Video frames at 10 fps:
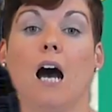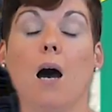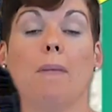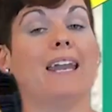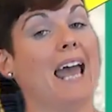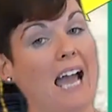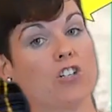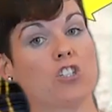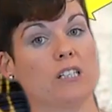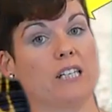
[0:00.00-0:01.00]
And
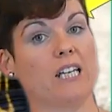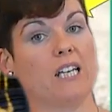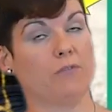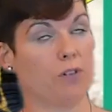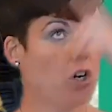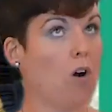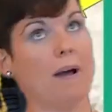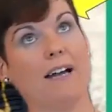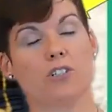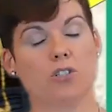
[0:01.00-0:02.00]
actually, if we go
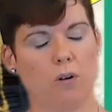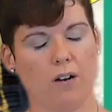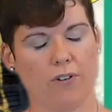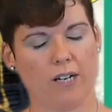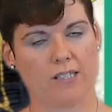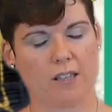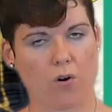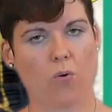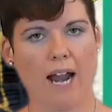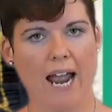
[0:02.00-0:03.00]
back to our friends, the
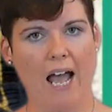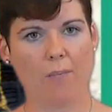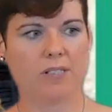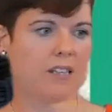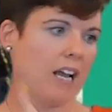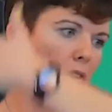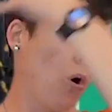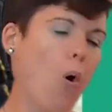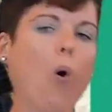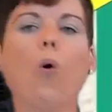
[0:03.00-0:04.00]
crabs, their
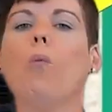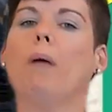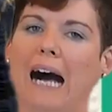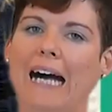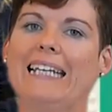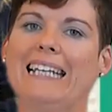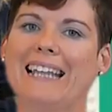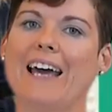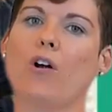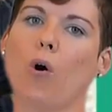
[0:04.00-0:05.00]
whole body,
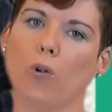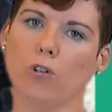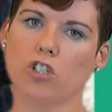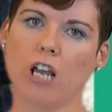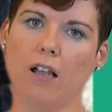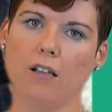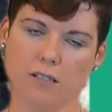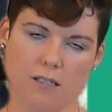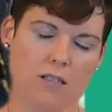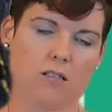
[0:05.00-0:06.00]
that whole shell,
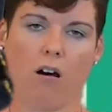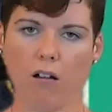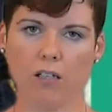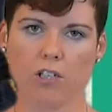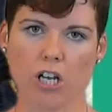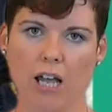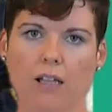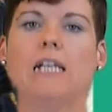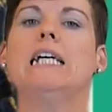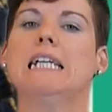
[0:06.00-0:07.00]
since it's all a
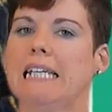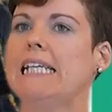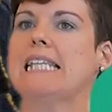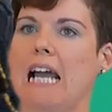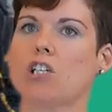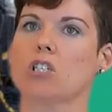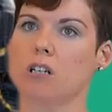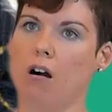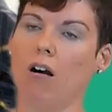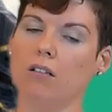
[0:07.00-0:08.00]
shell, is
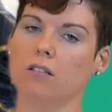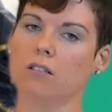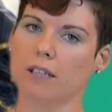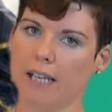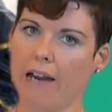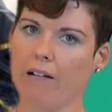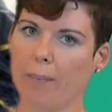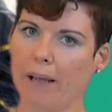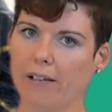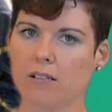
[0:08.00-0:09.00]
actually called the
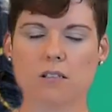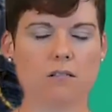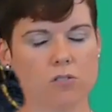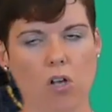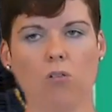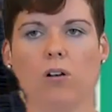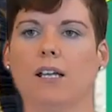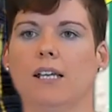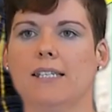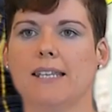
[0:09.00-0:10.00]
carapace. So
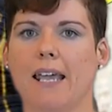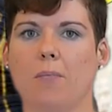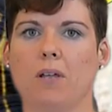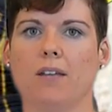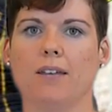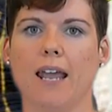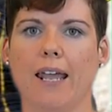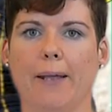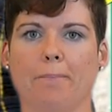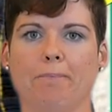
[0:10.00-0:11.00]
same
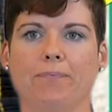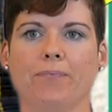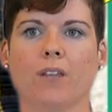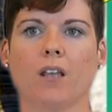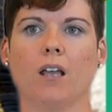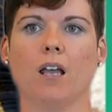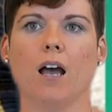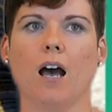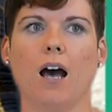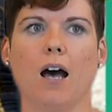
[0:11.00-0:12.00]
name.
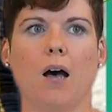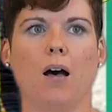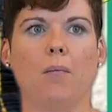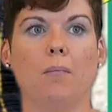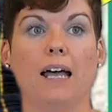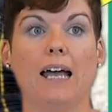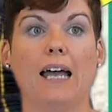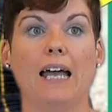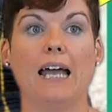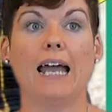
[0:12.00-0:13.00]

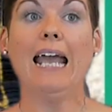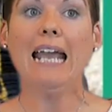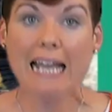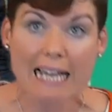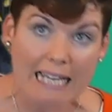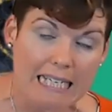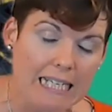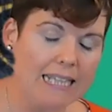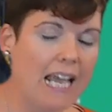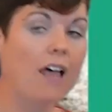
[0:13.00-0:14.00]
And
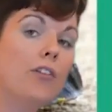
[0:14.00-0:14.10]
the